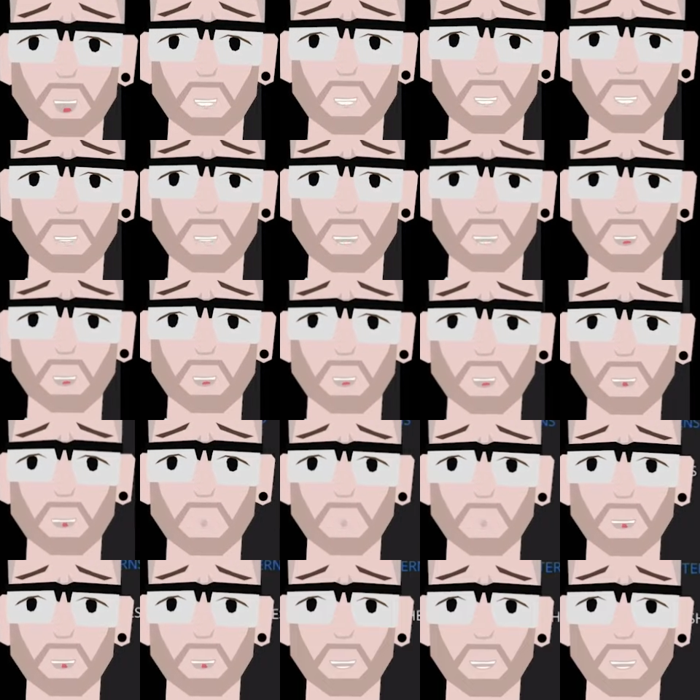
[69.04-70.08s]
you can see there's
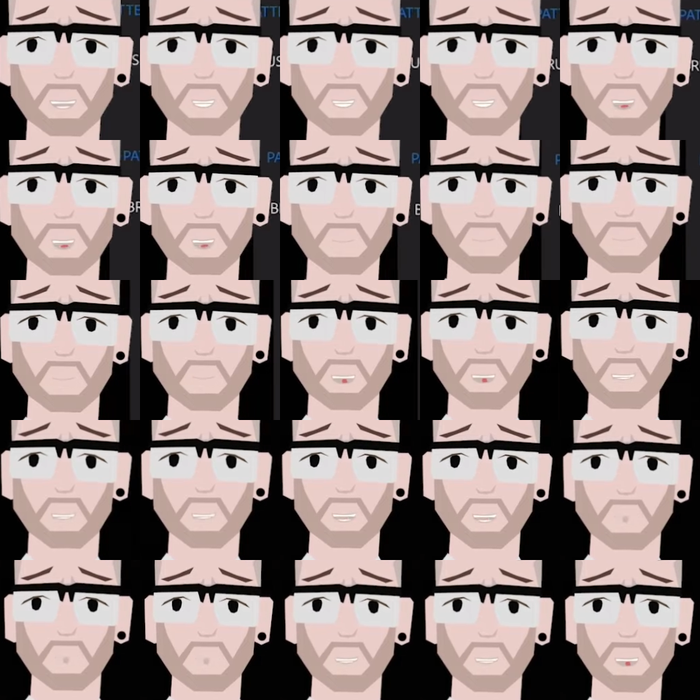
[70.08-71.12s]
all these different
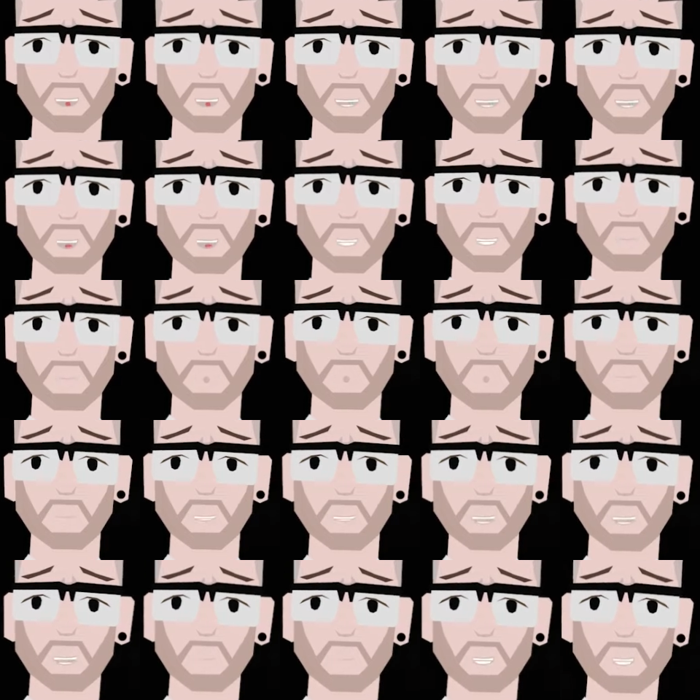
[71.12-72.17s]
options, these different grids
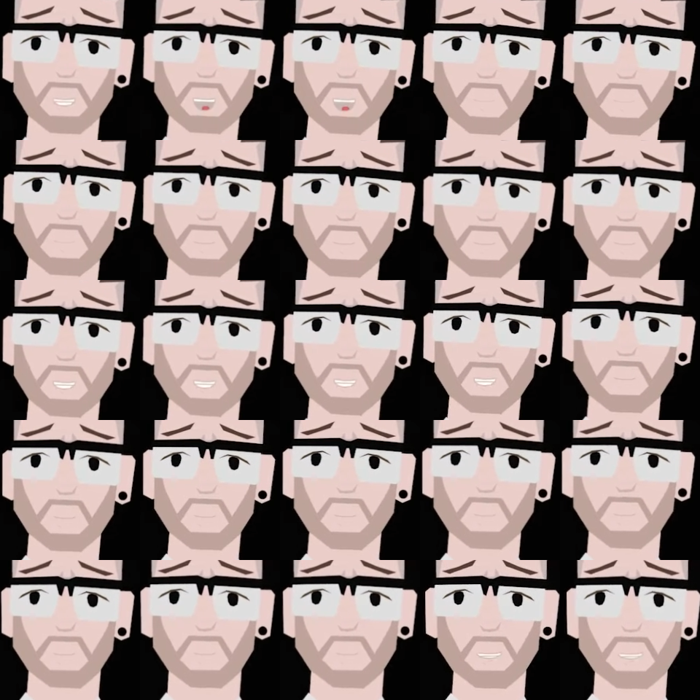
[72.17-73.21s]
you can create your pattern
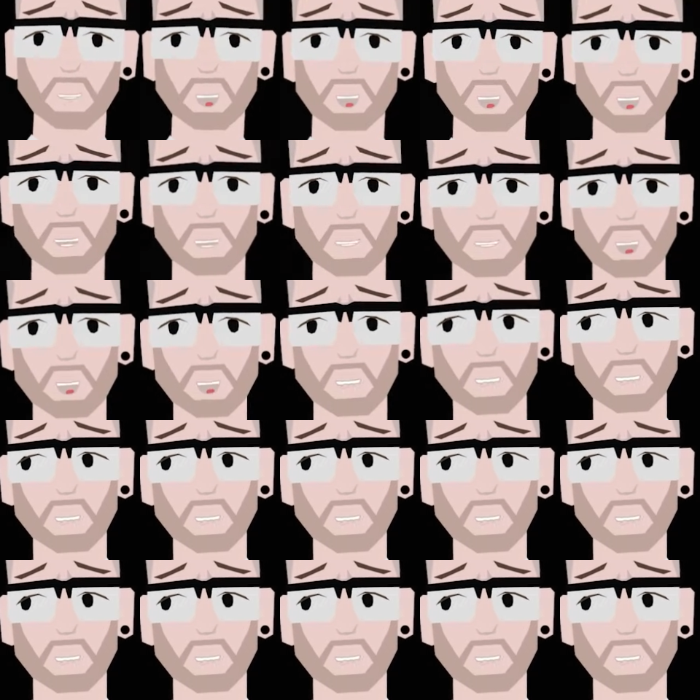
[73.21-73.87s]
with. And if I